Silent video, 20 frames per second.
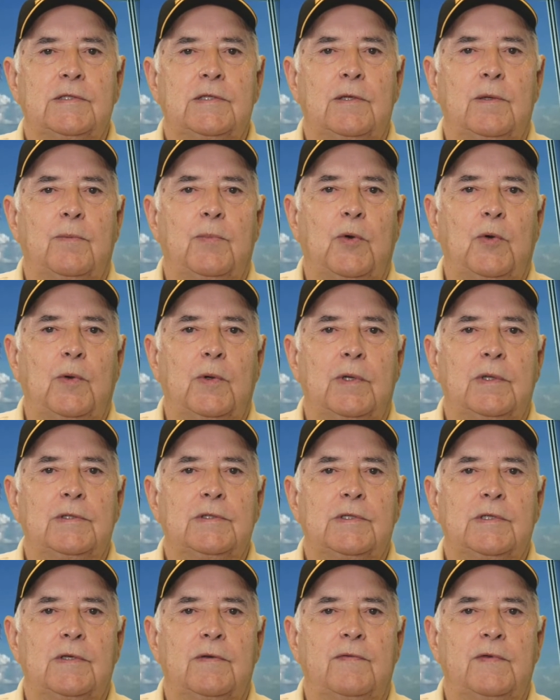the
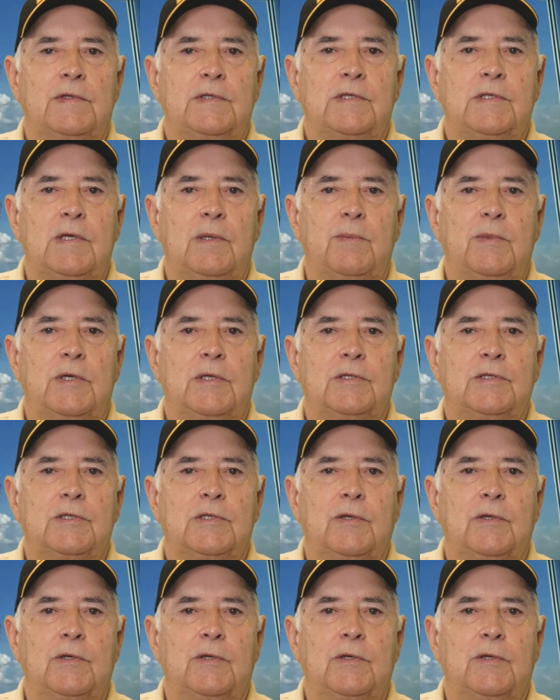importance of its image,